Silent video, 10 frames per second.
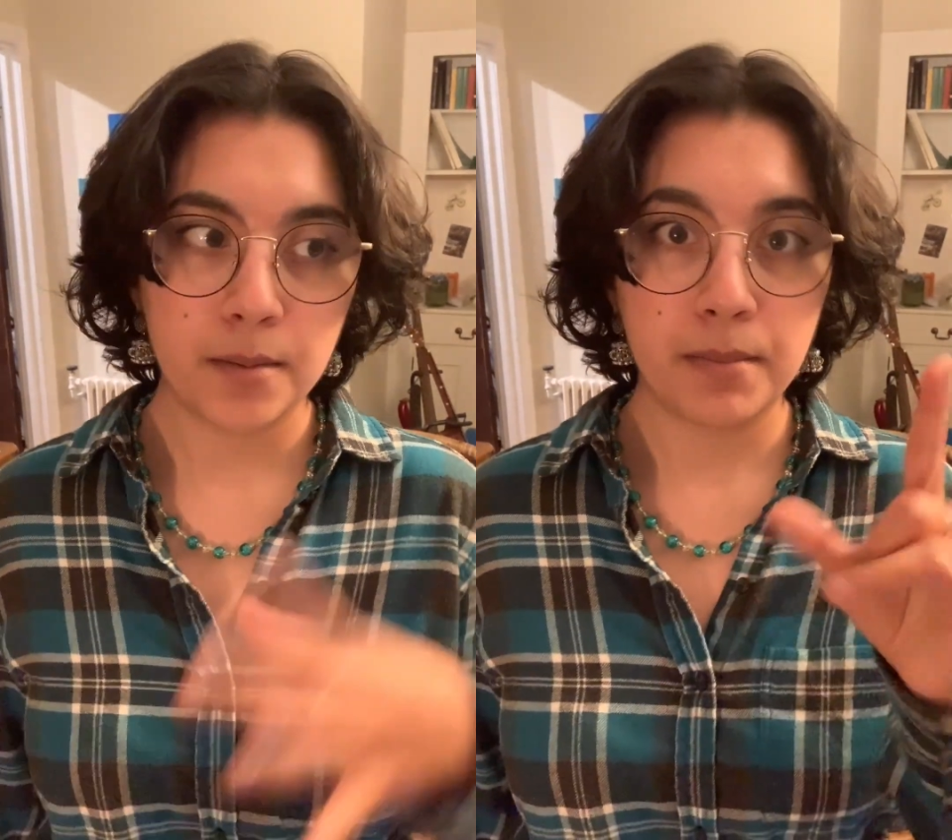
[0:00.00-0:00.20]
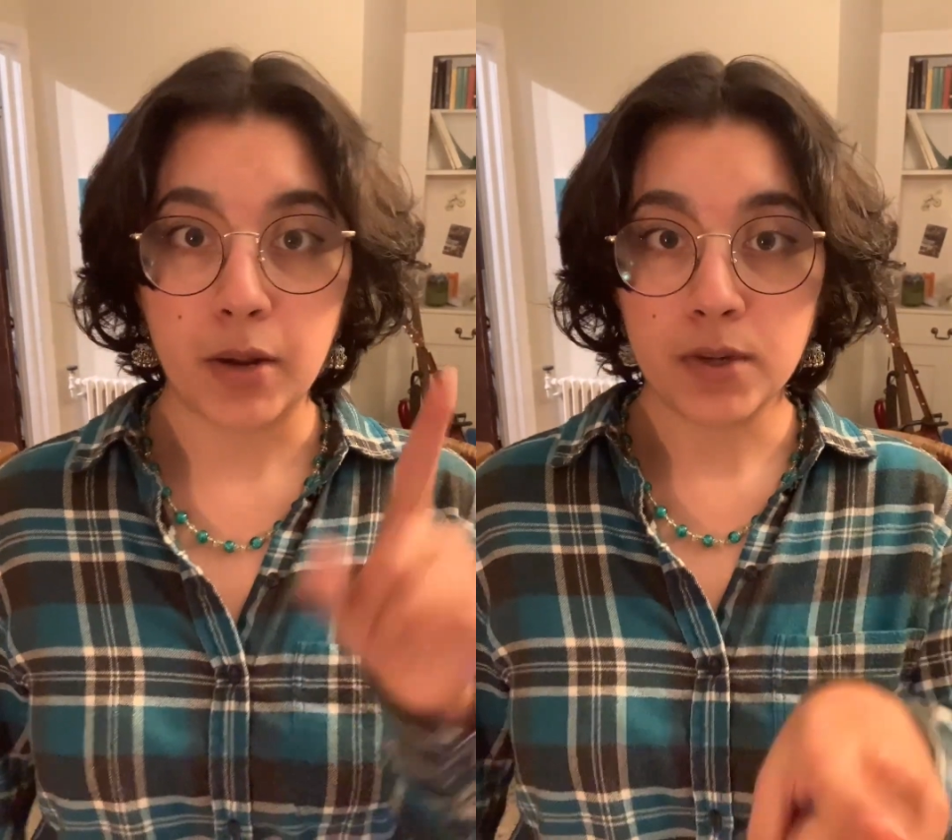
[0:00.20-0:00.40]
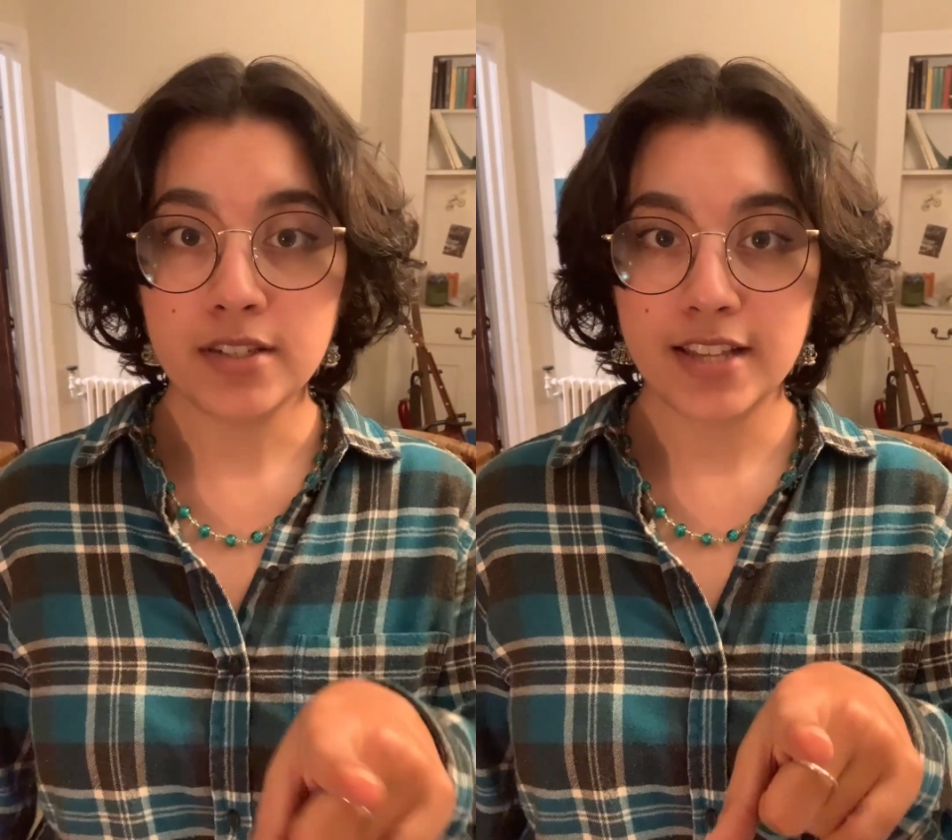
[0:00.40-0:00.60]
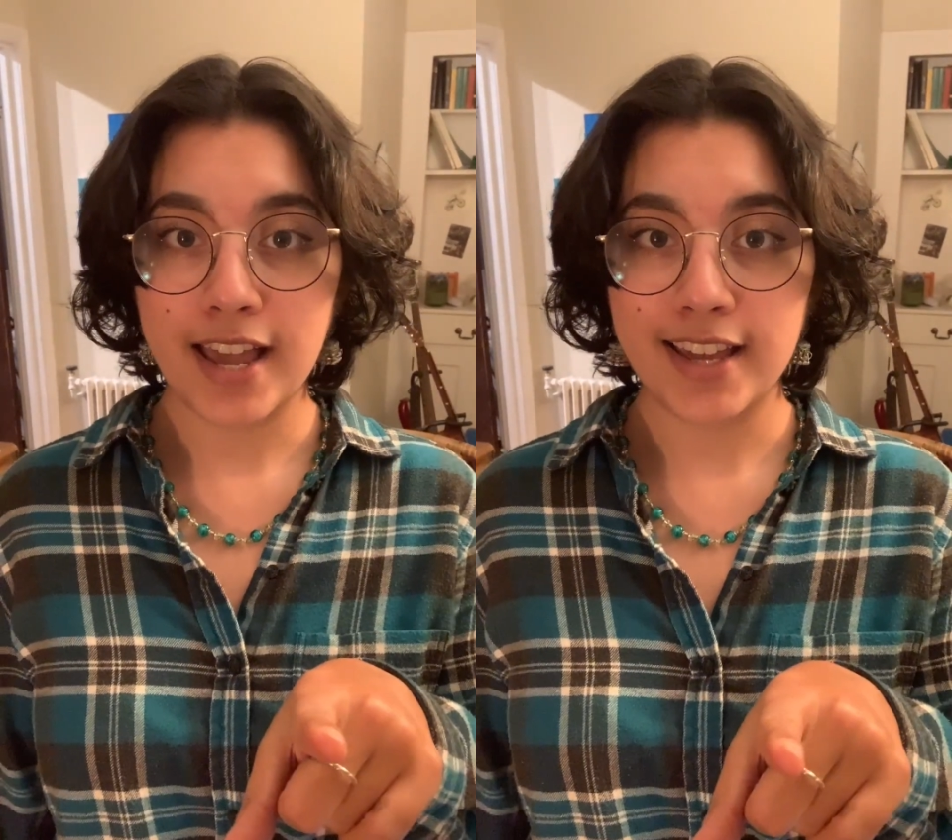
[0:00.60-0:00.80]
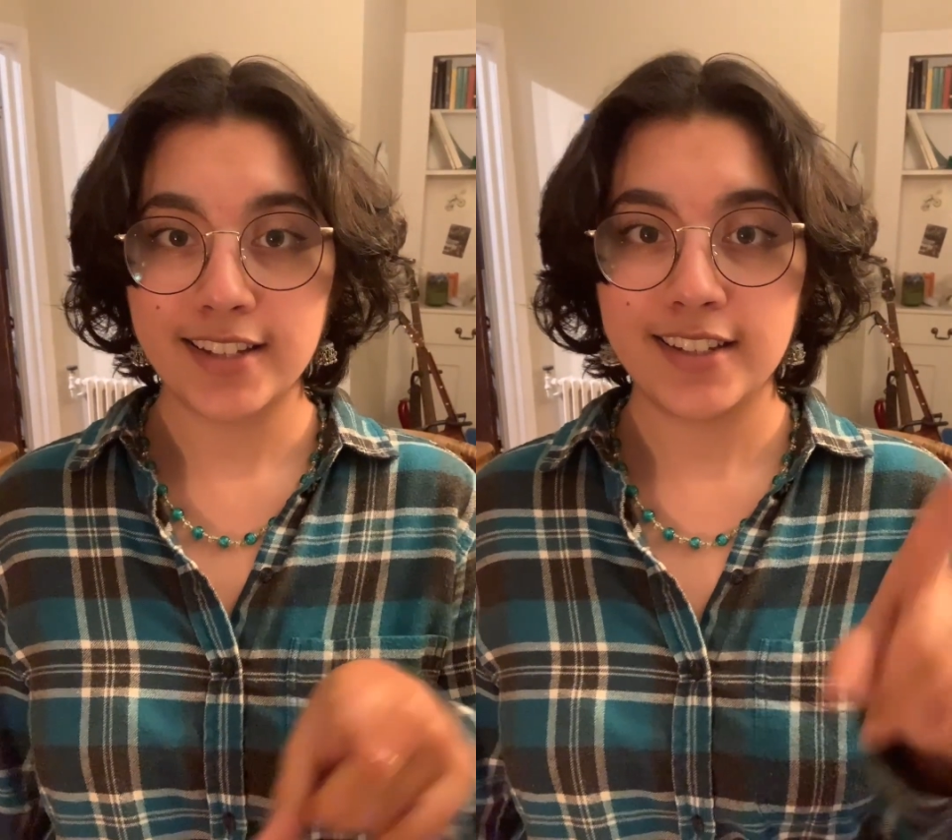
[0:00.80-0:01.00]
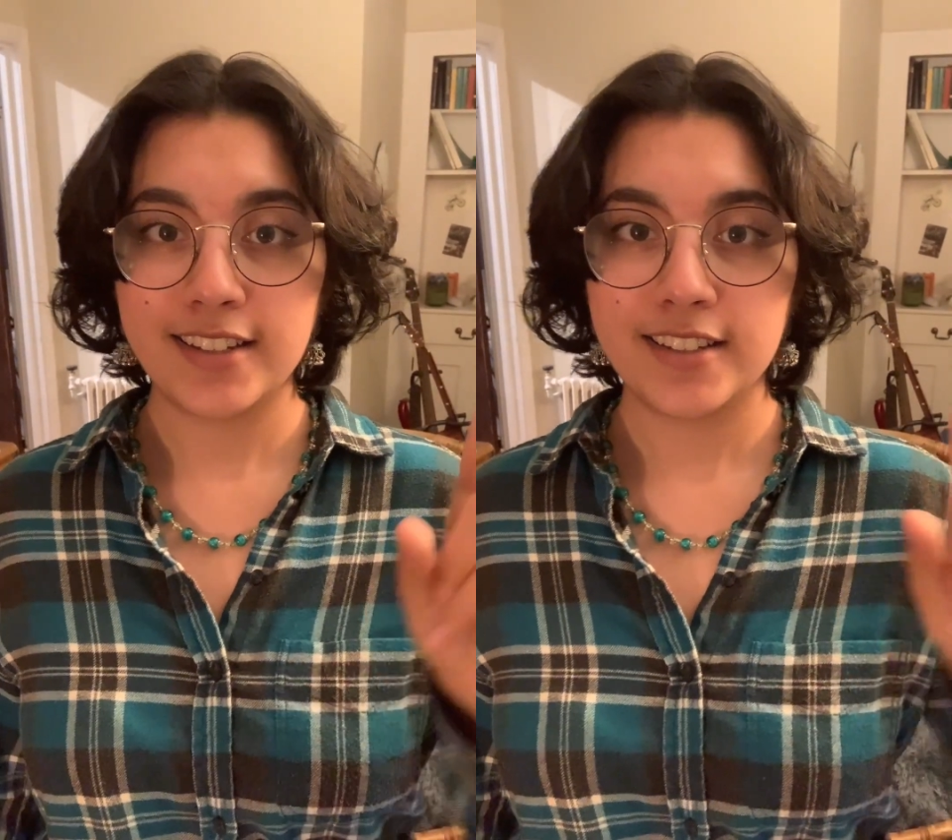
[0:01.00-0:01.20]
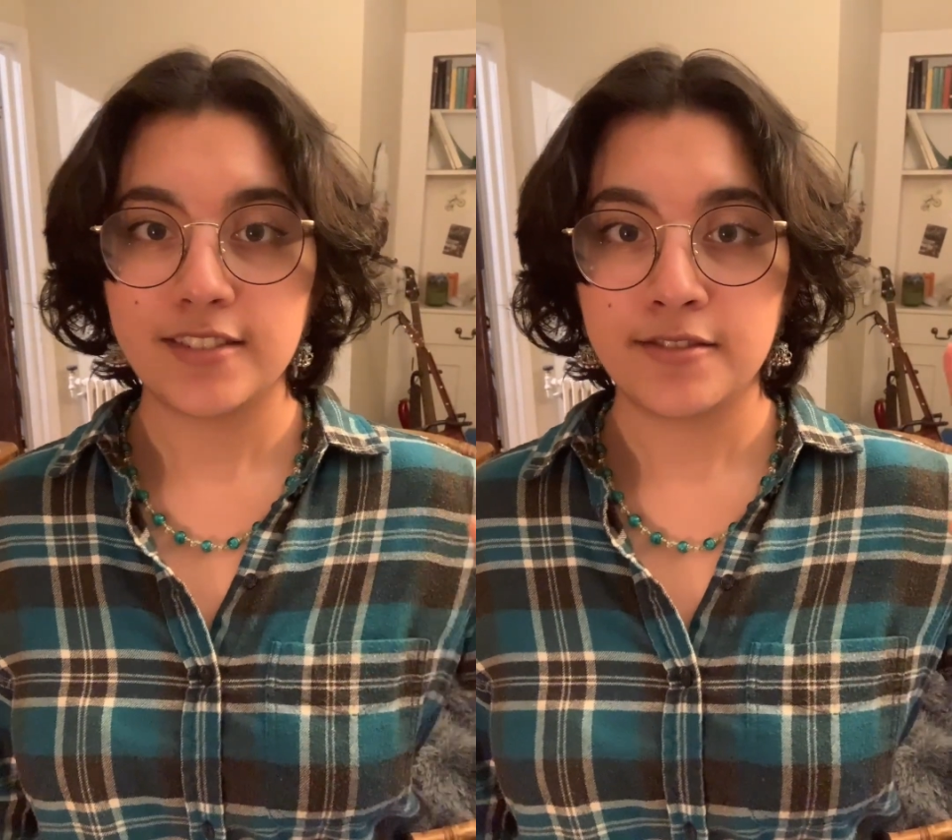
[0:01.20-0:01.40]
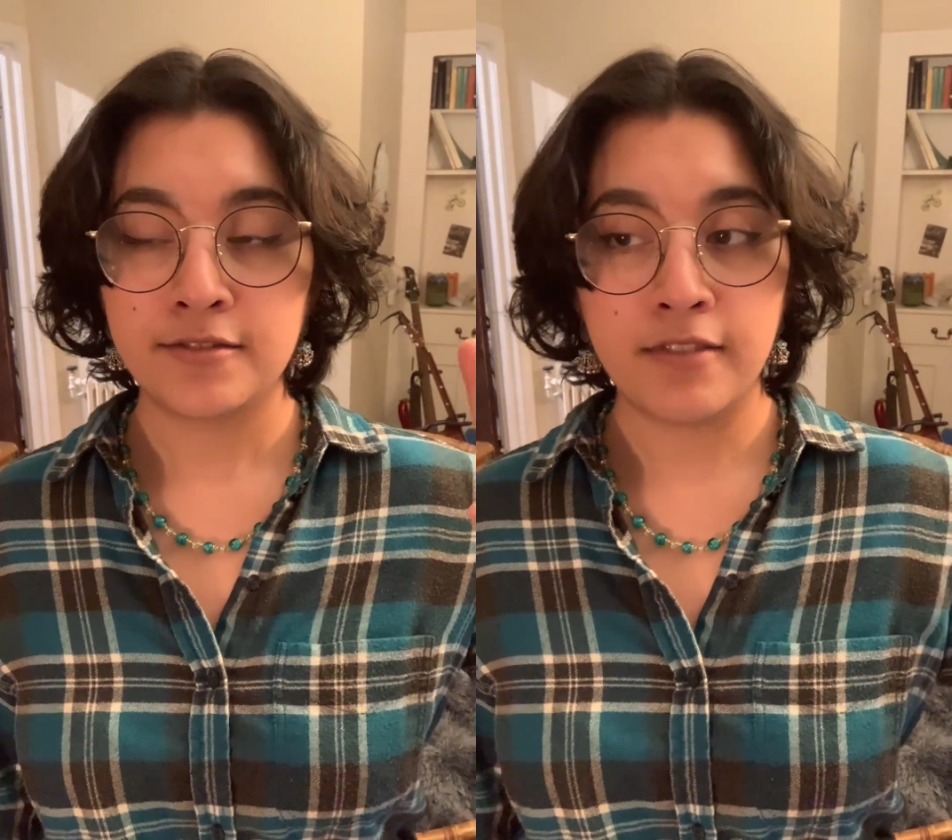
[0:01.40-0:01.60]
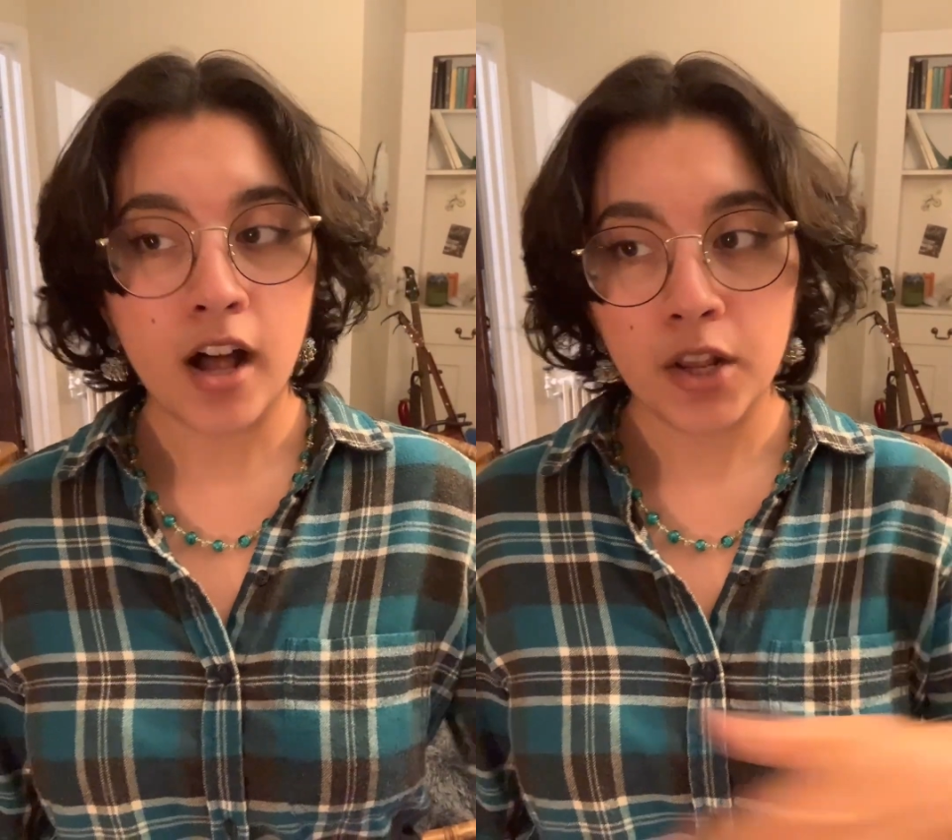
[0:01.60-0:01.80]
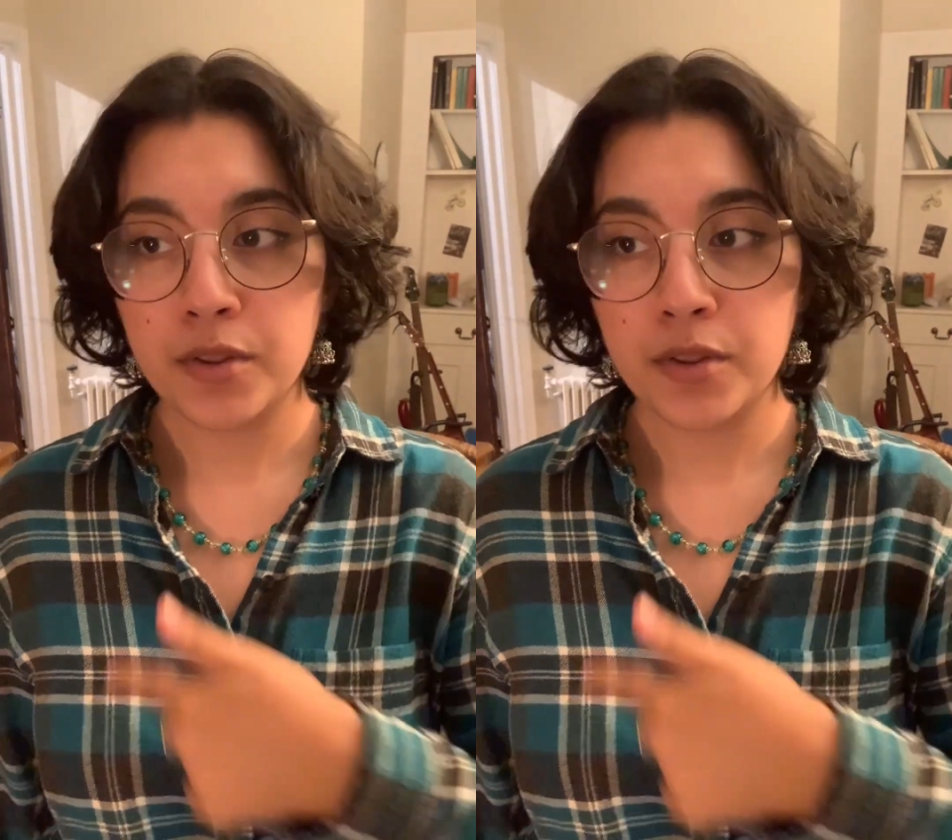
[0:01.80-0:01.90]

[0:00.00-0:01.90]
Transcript: But I will say, follow